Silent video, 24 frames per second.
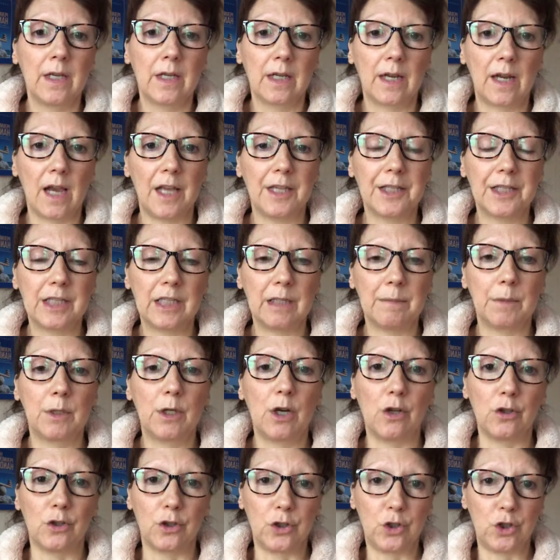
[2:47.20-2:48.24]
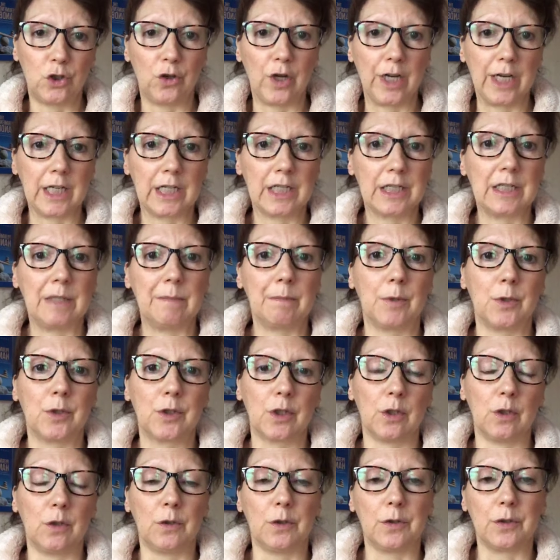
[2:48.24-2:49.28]
Calcium constricts your
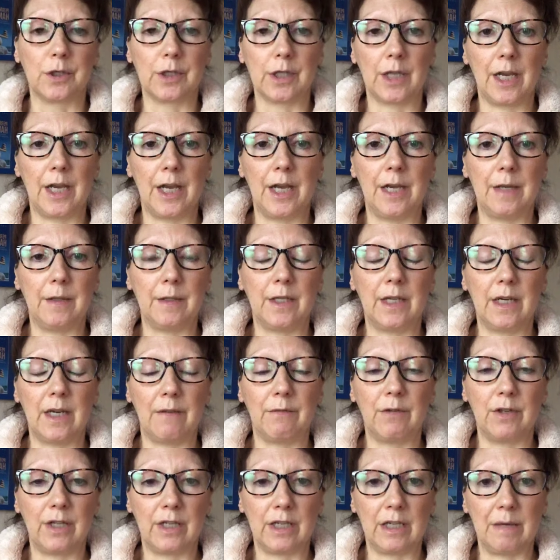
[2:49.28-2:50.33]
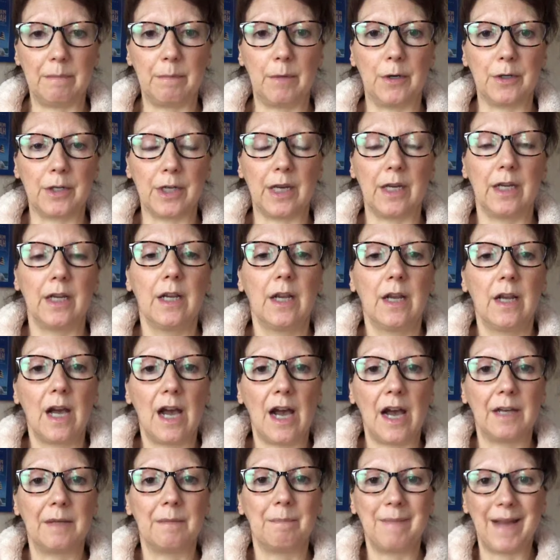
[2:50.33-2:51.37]
muscles and everything in your body,
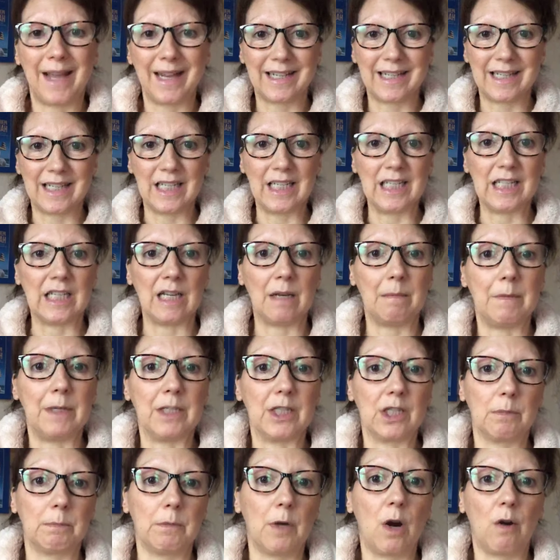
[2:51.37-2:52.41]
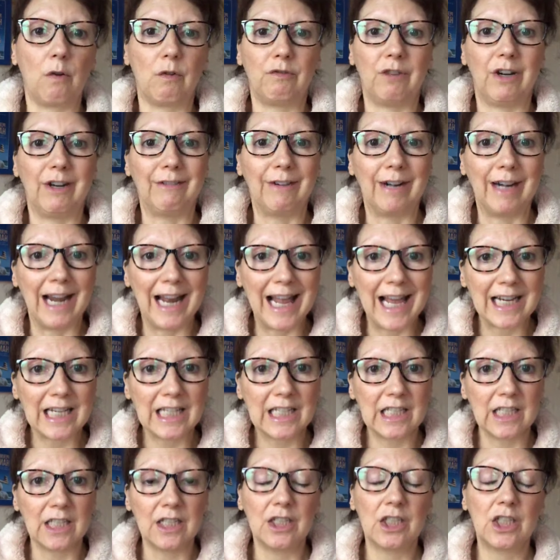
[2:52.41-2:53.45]
and magnesium is a more of a
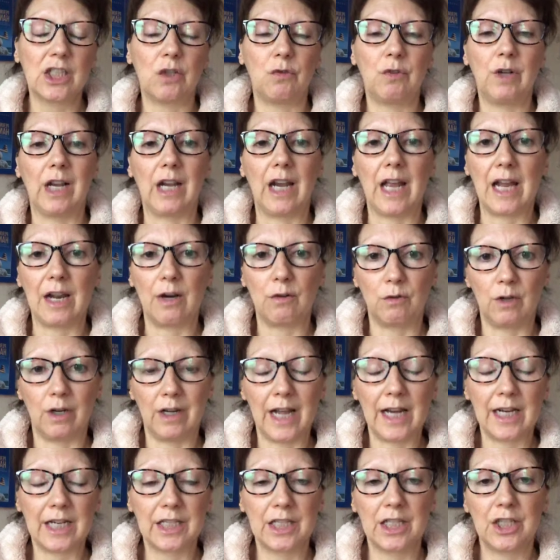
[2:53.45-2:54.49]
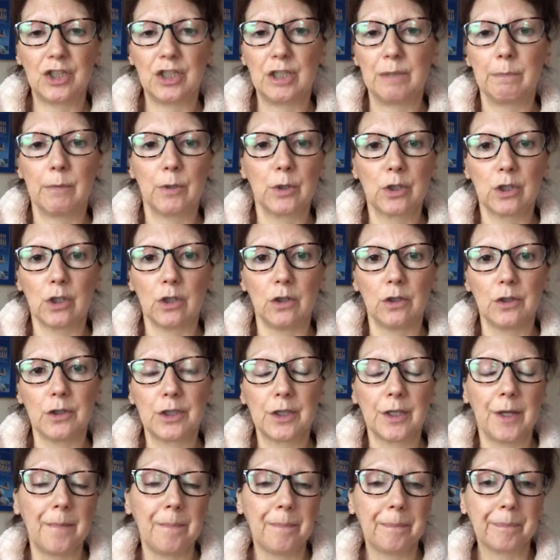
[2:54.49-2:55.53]
relaxant. It relaxes your
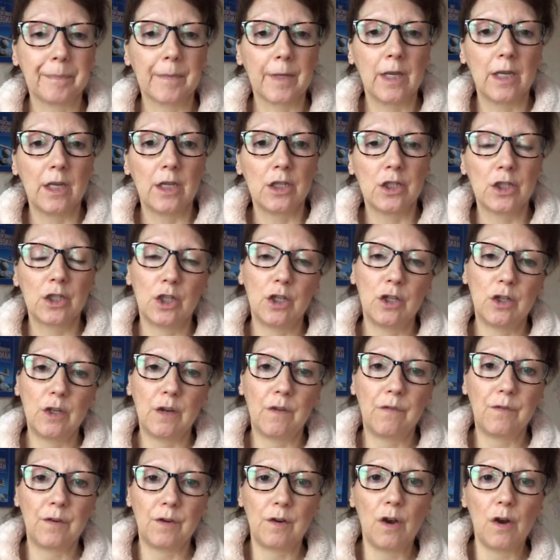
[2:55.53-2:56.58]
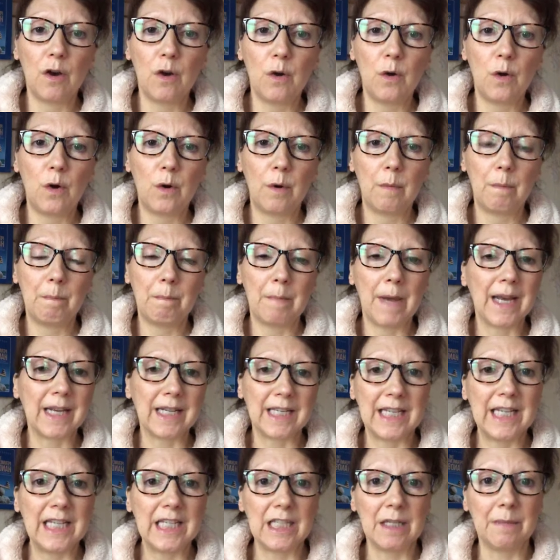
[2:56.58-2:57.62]
muscles. So if you're
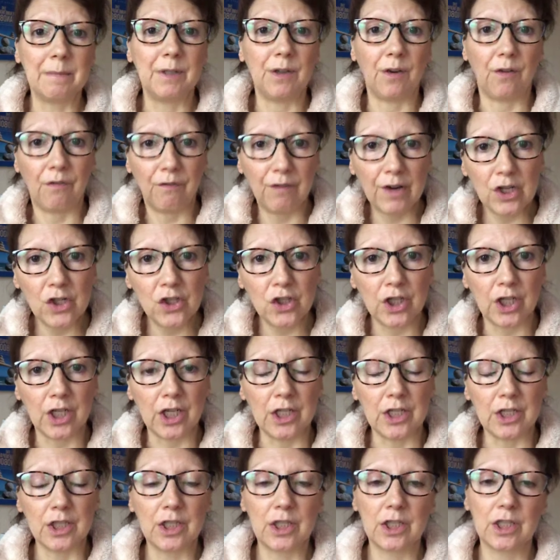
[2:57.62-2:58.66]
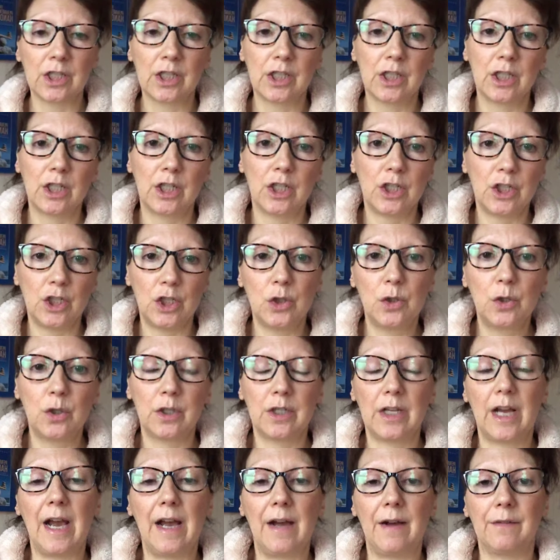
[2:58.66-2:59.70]
magnesium deficient, you could
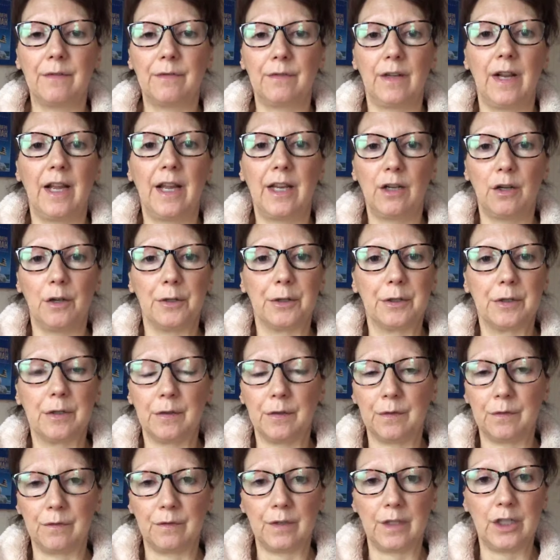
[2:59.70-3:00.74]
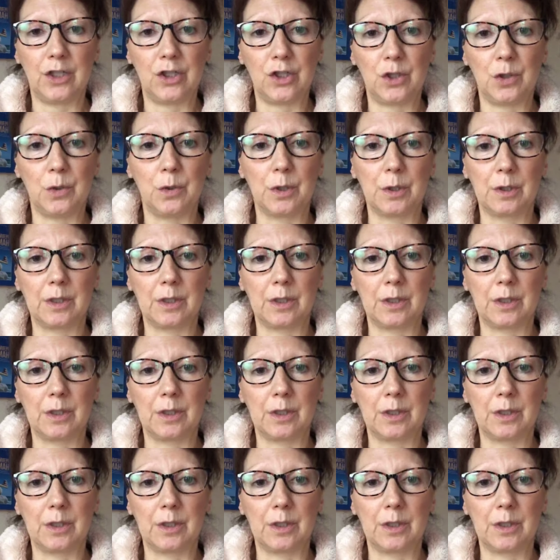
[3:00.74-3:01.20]
have like lots of issues,